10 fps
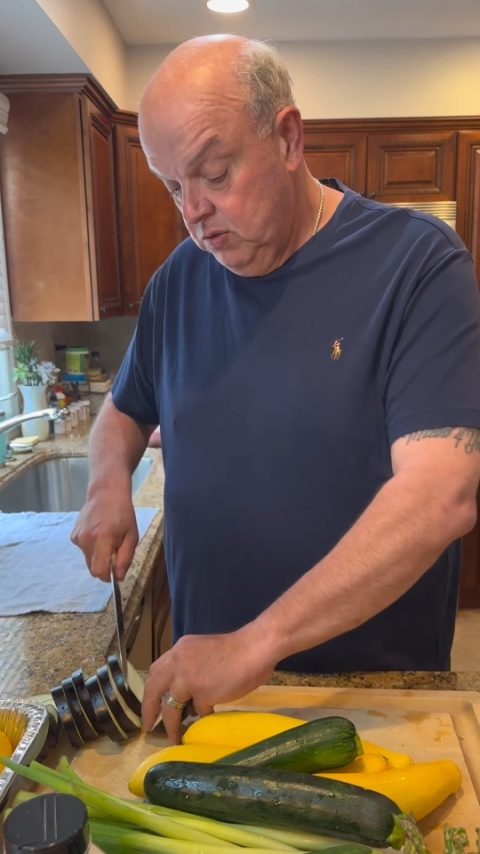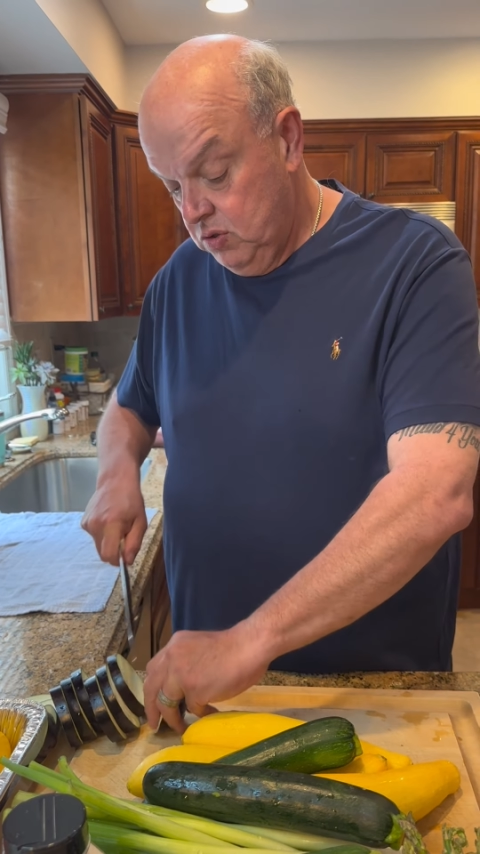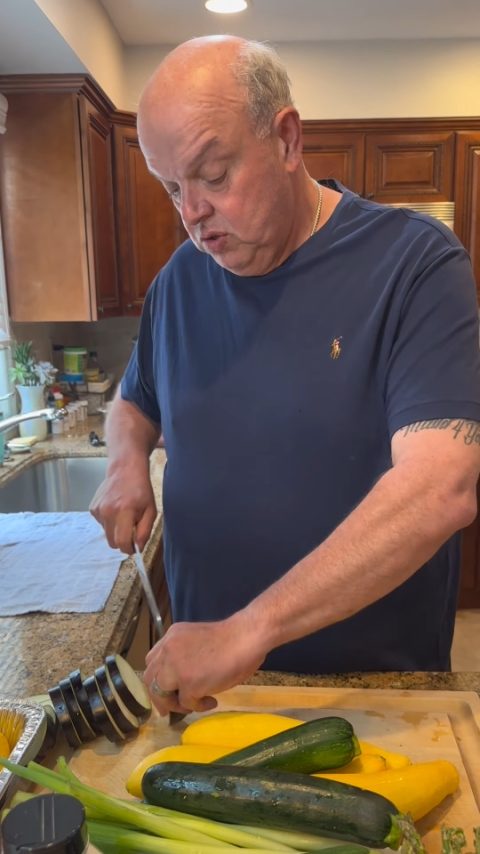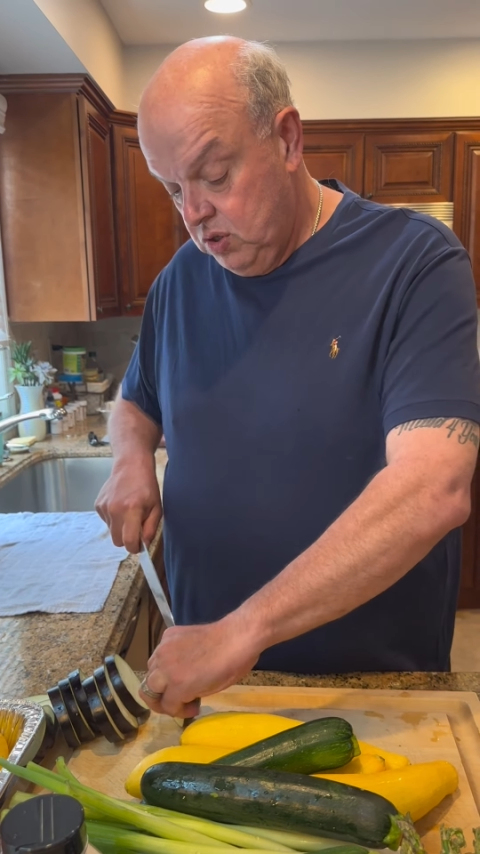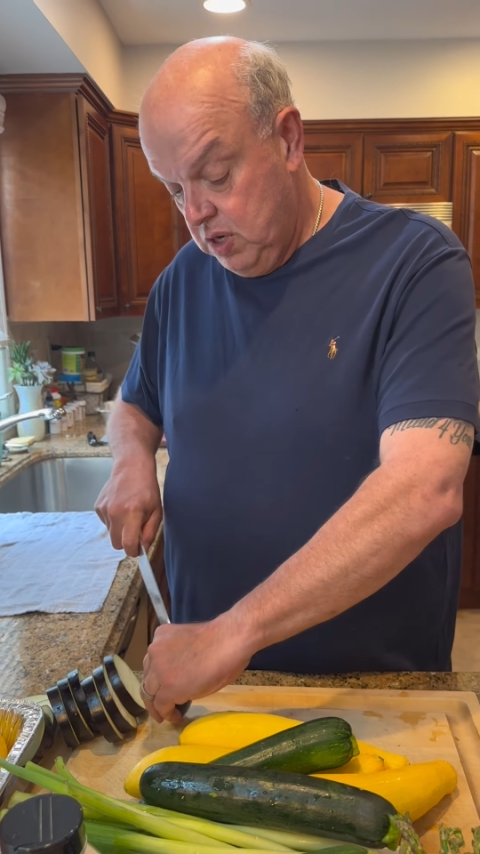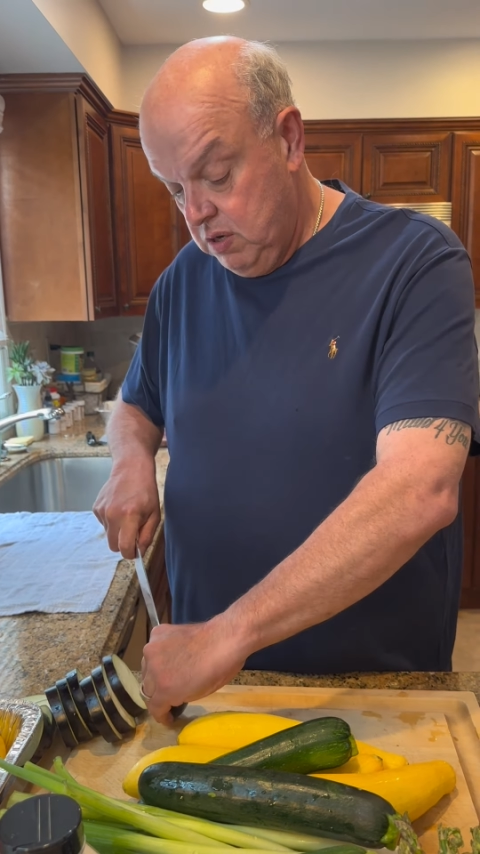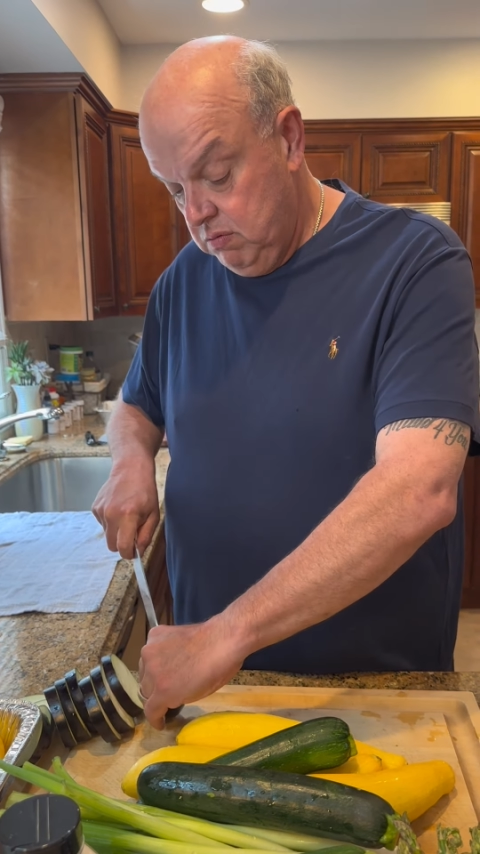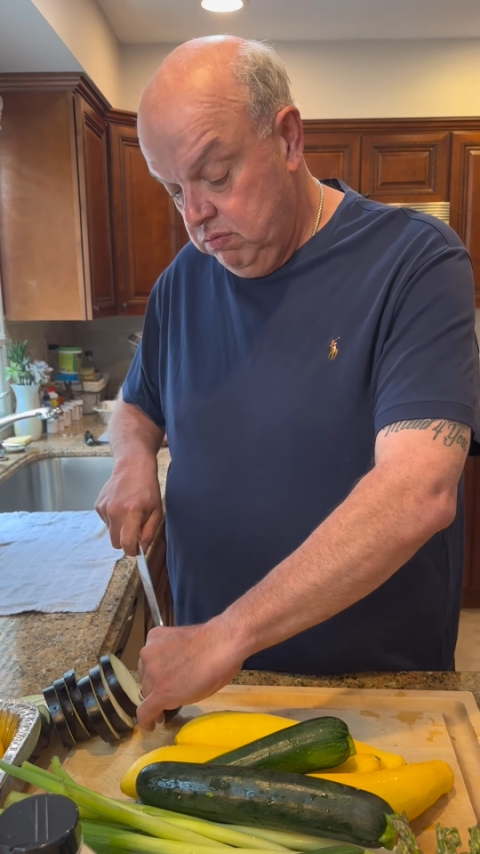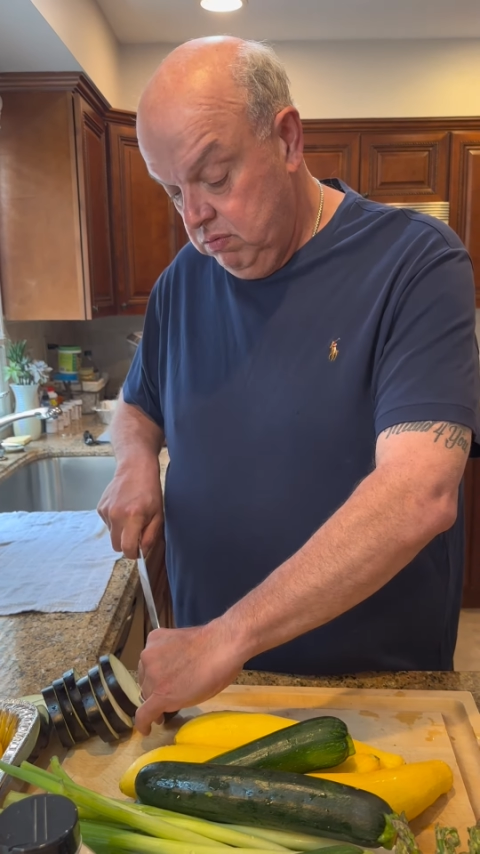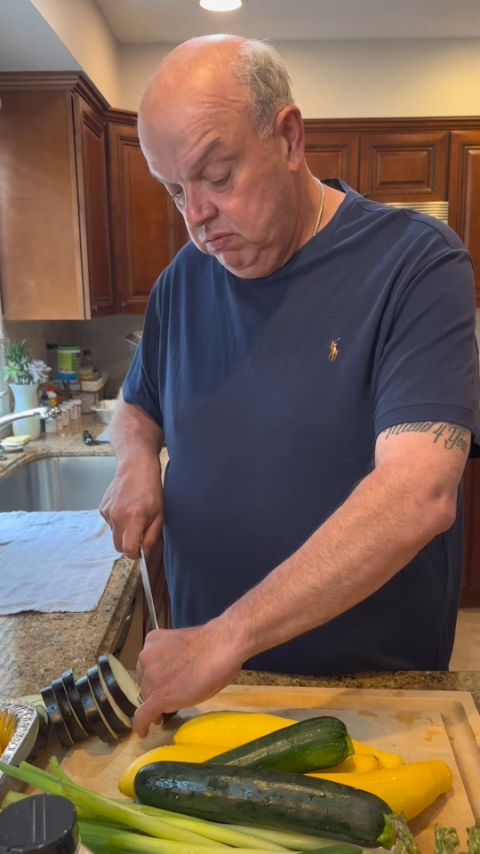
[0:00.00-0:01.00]

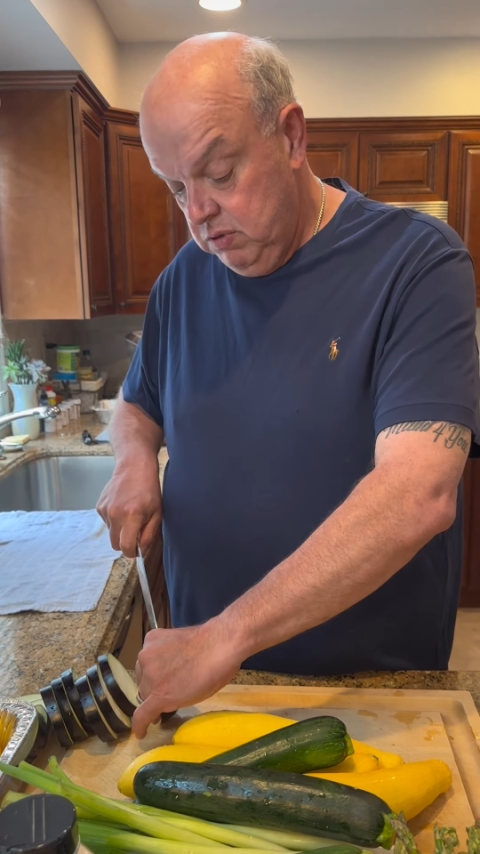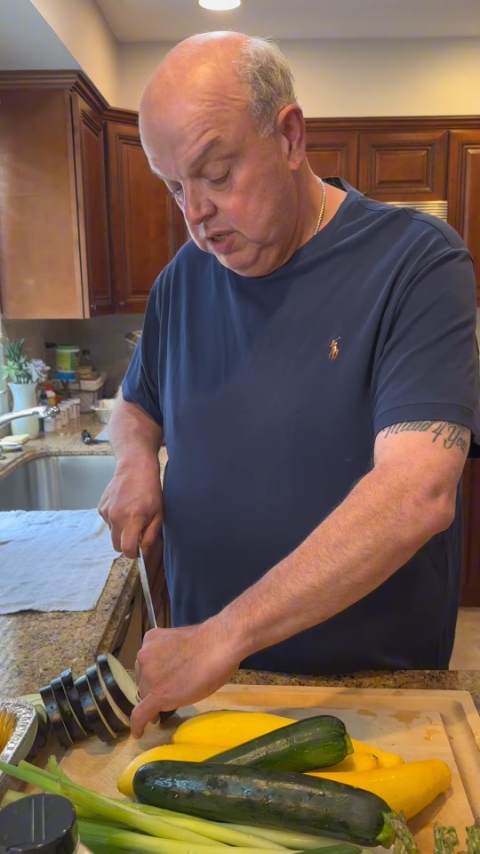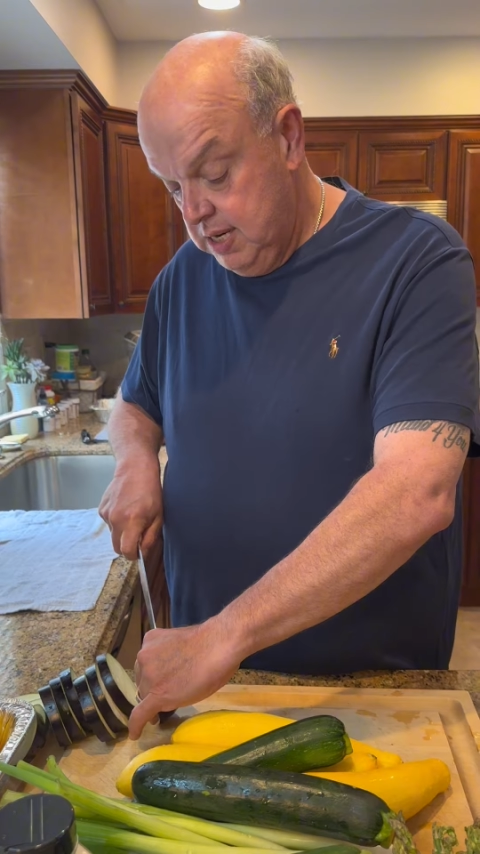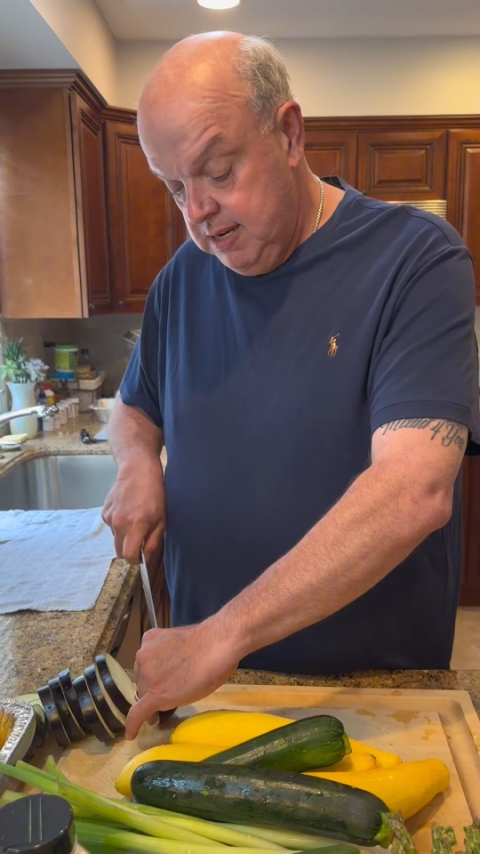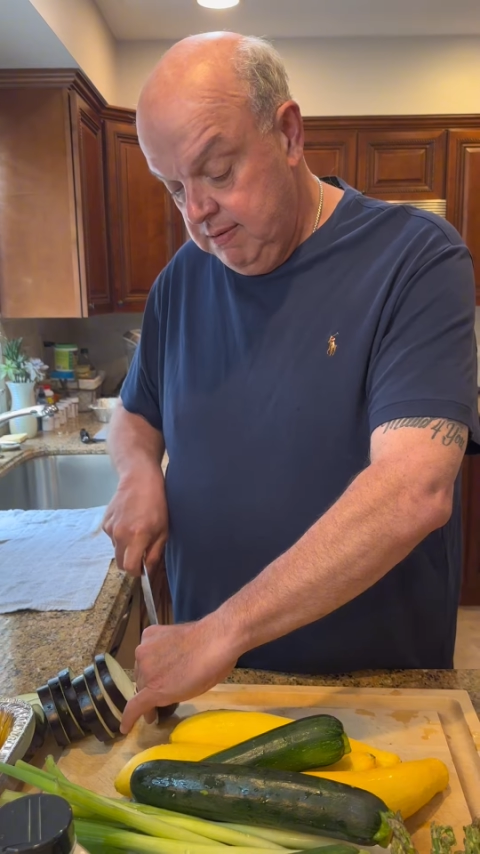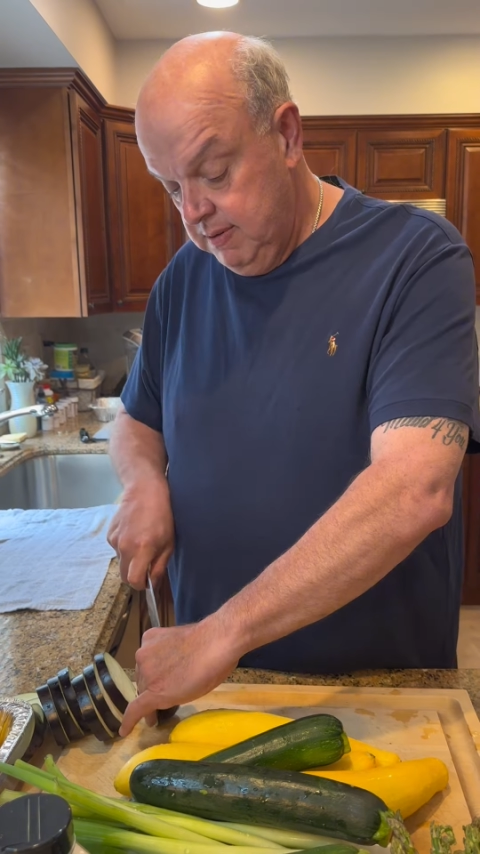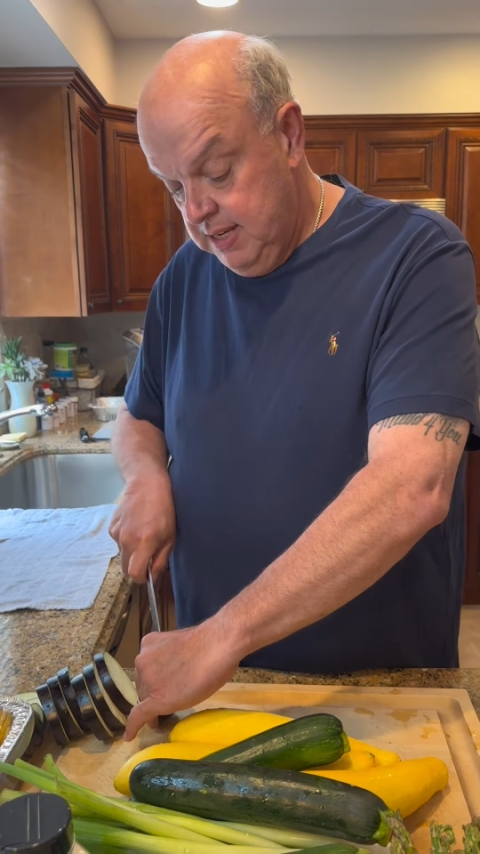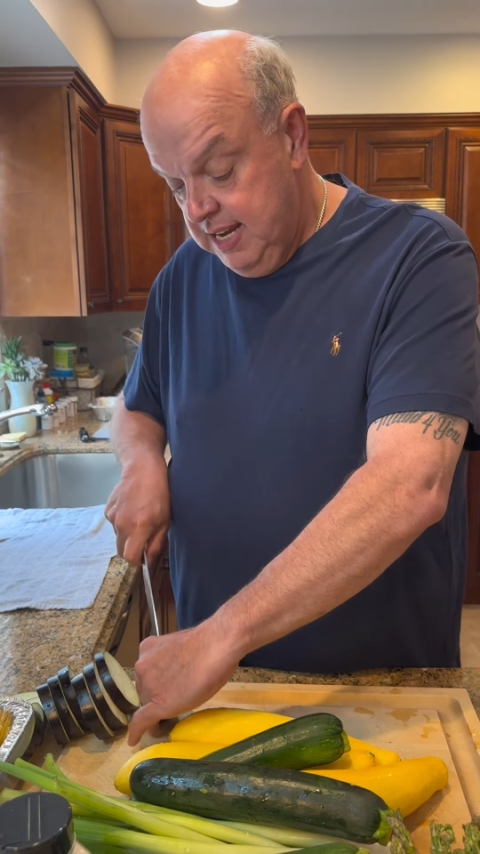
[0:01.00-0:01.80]
So, you know